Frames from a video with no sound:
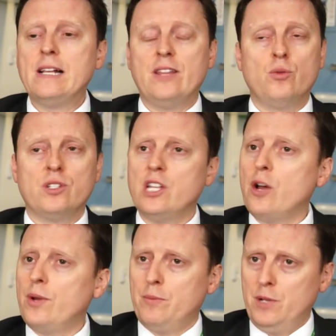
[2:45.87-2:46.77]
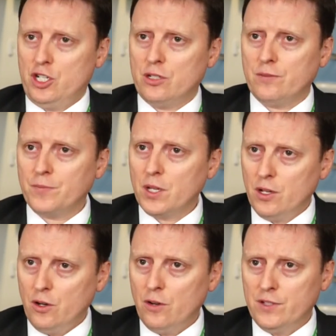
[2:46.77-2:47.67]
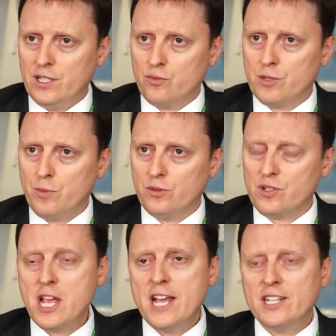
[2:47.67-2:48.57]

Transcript: there was no inhibition of this response.